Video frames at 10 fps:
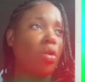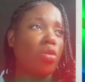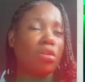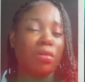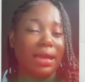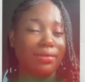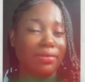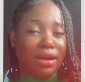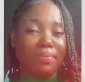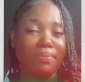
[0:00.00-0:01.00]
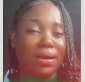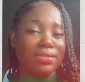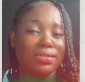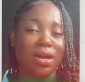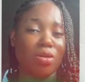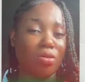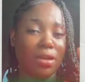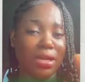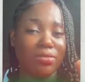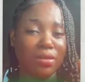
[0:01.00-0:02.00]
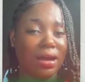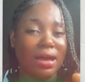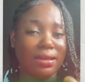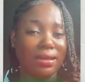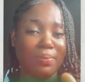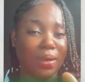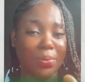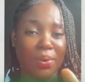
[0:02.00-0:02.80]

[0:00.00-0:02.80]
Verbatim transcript: call you know under people head. That is total